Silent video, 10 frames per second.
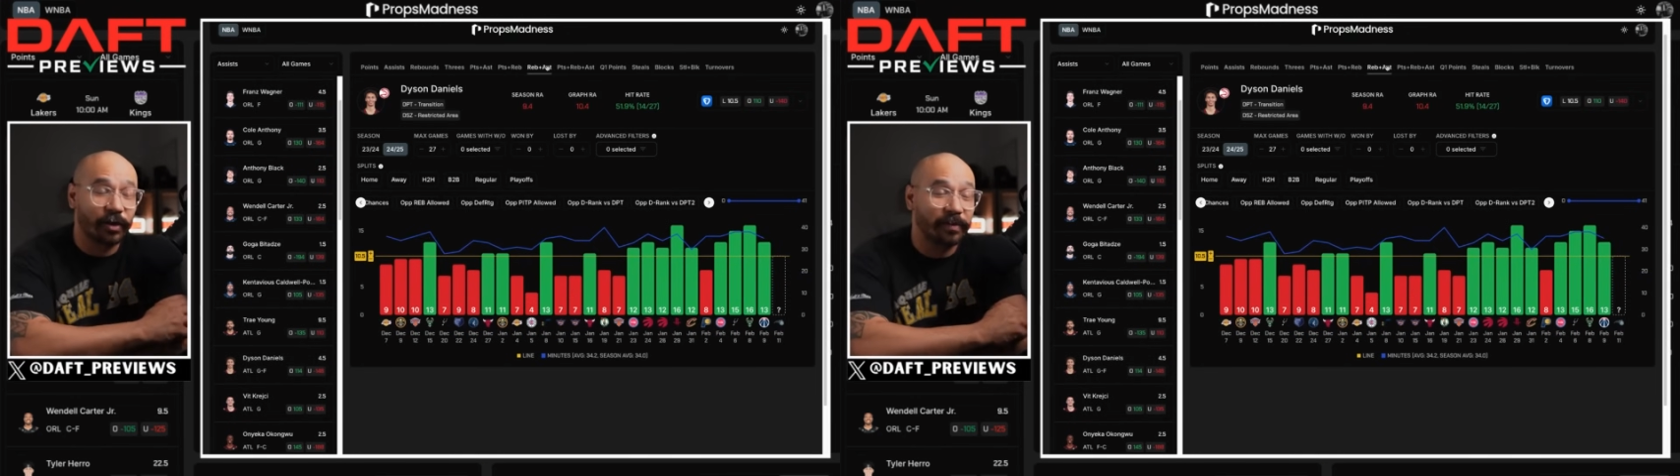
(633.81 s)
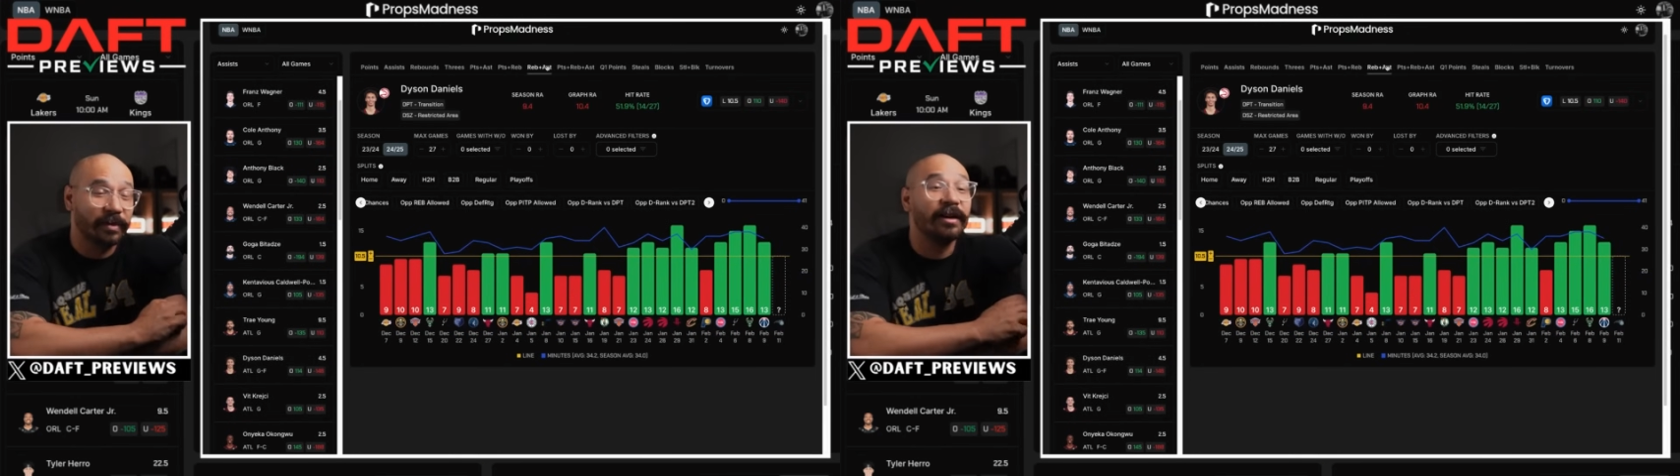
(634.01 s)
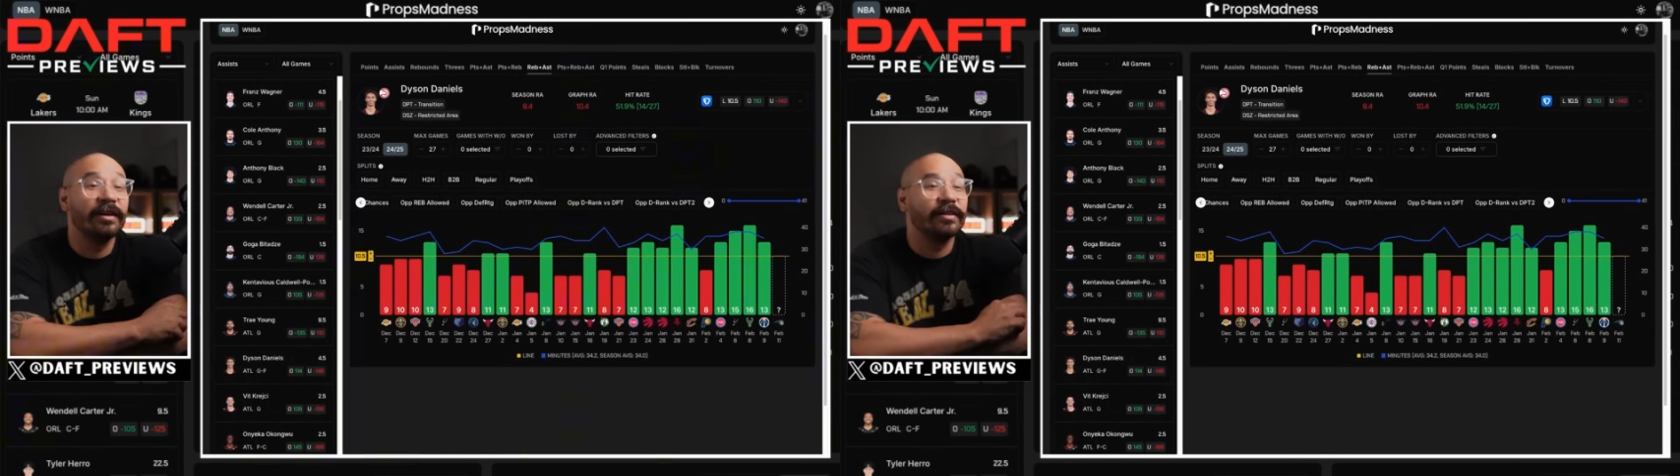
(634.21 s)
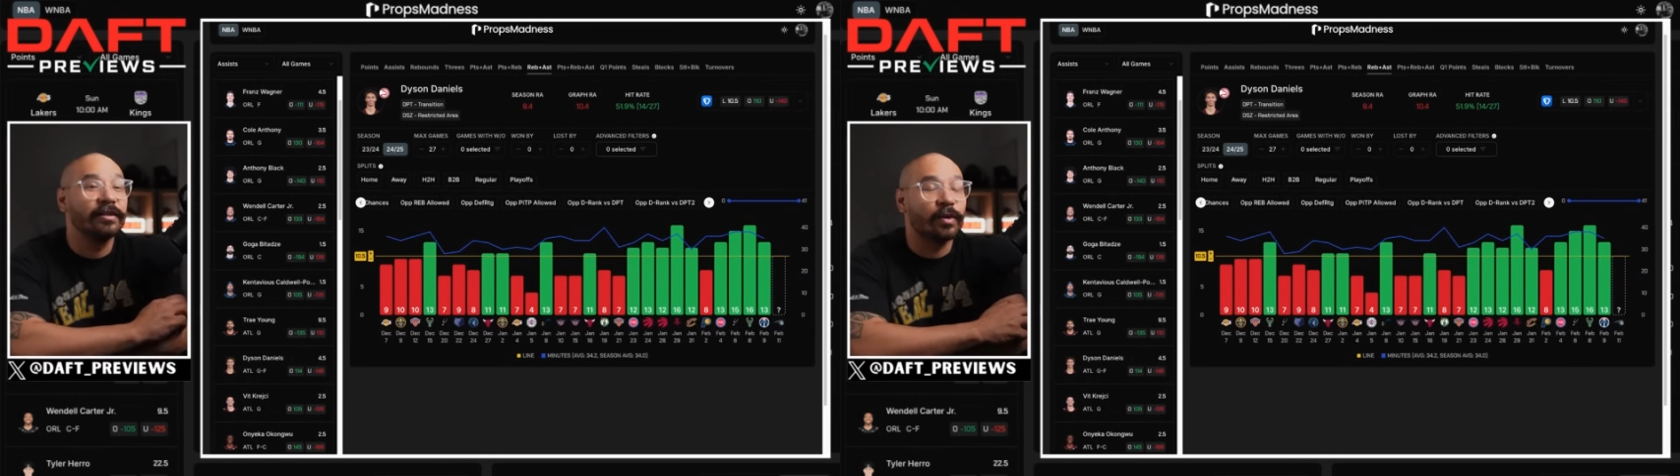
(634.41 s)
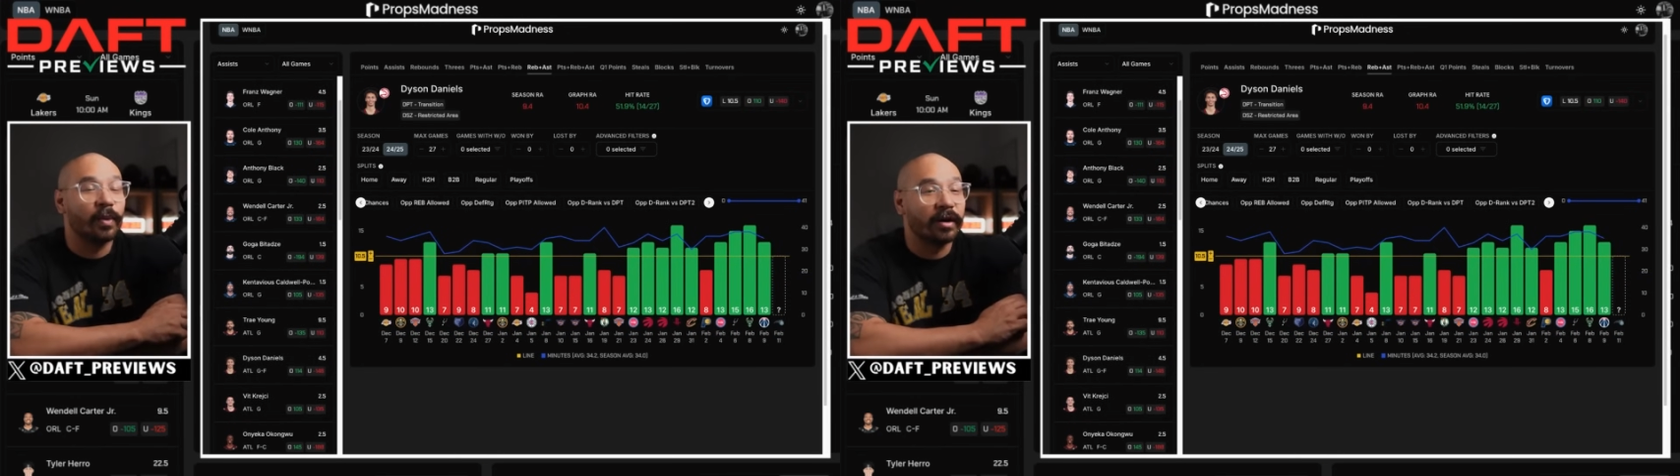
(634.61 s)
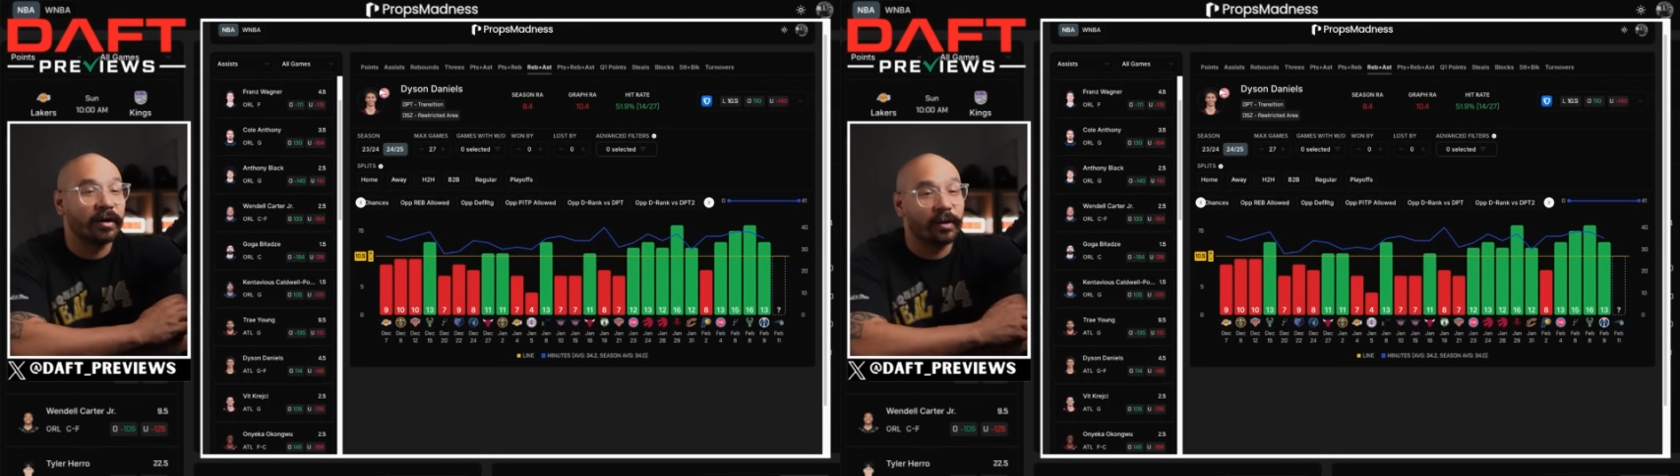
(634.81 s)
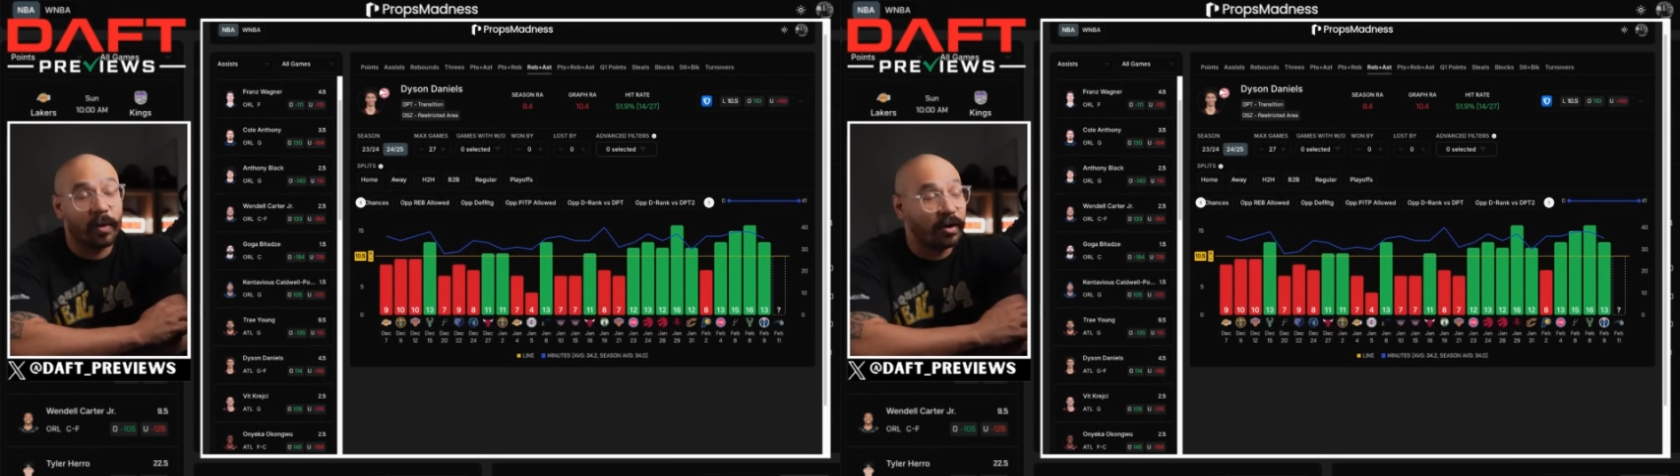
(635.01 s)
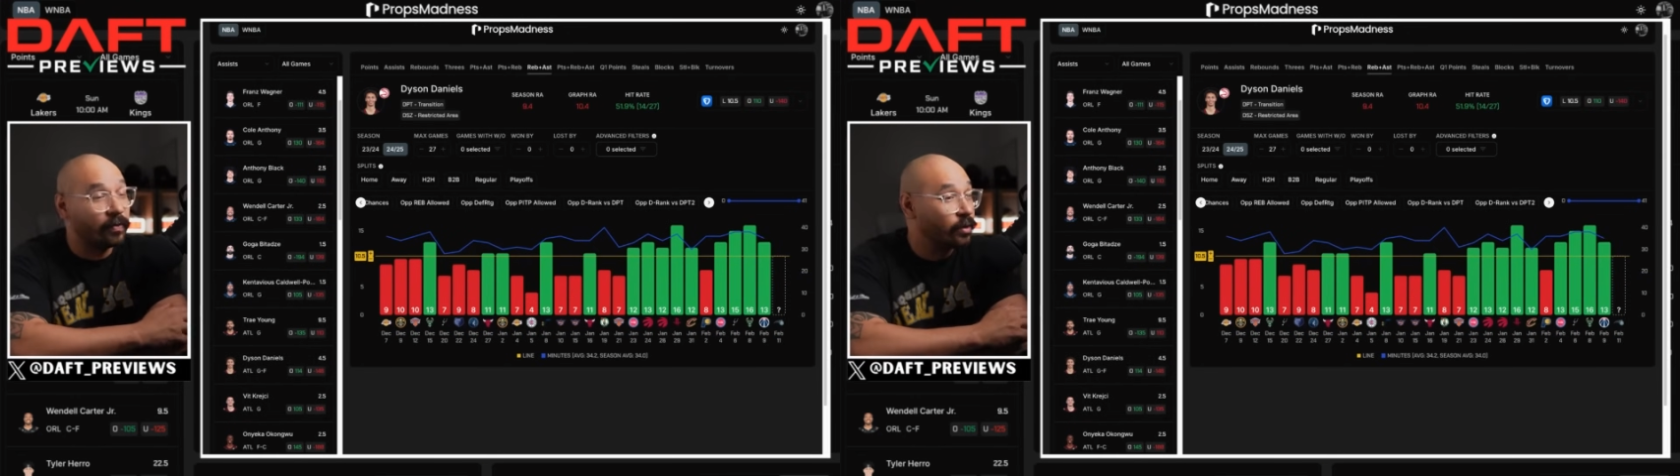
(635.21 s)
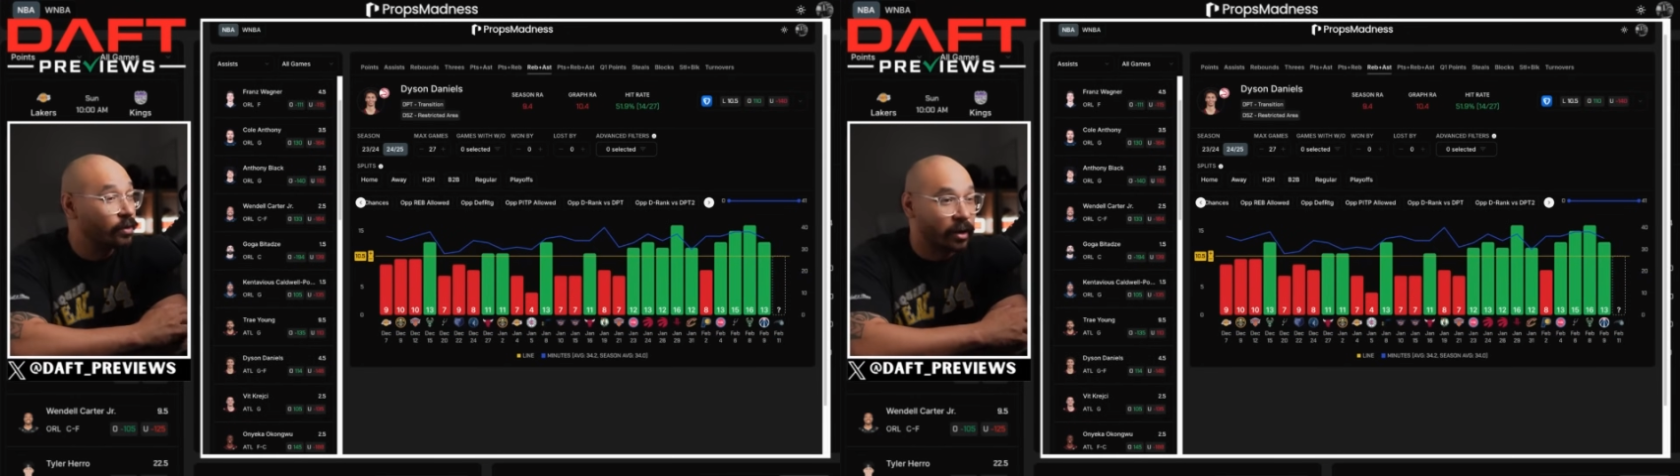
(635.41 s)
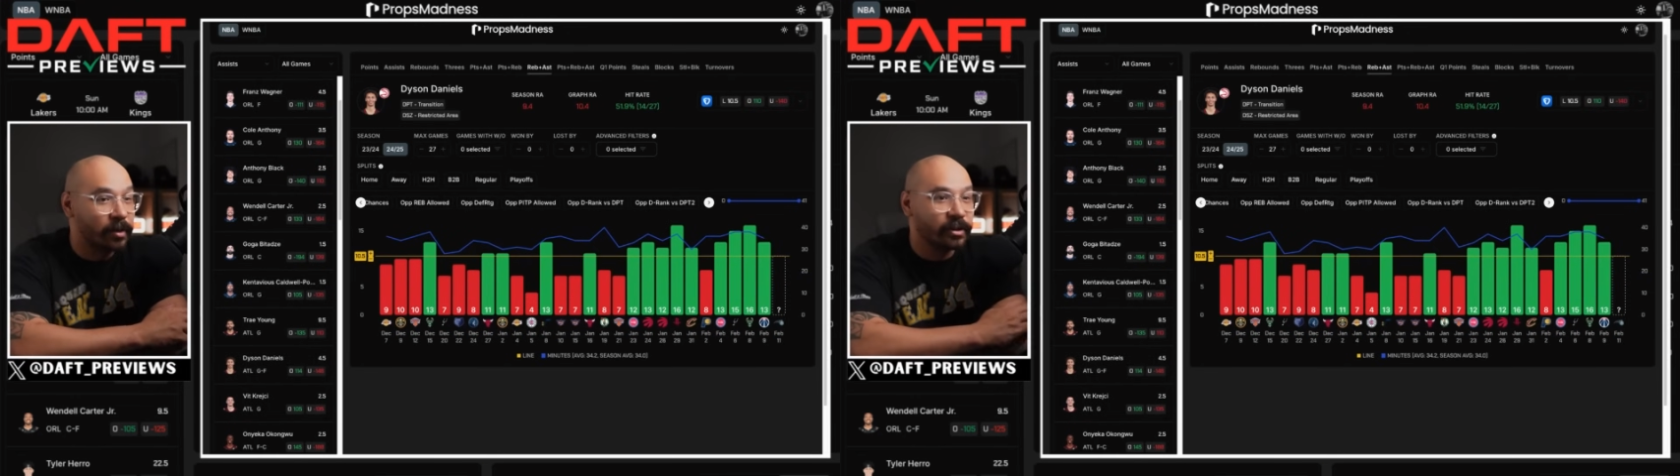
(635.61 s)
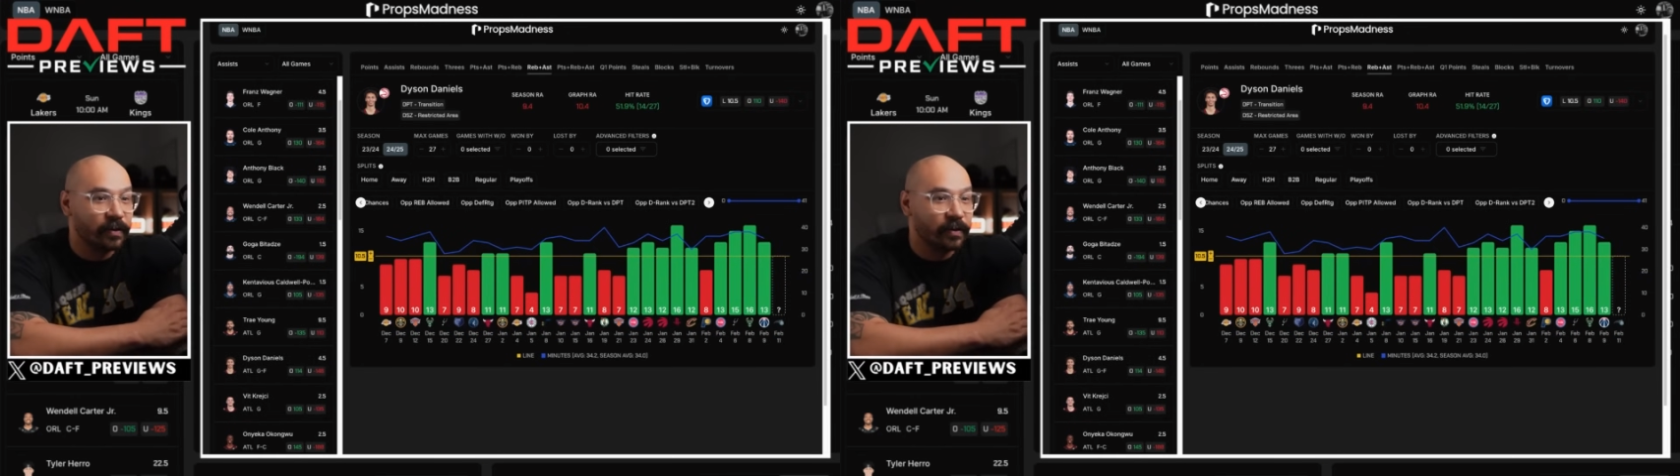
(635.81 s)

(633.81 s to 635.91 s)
I've been hitting this quite a few times over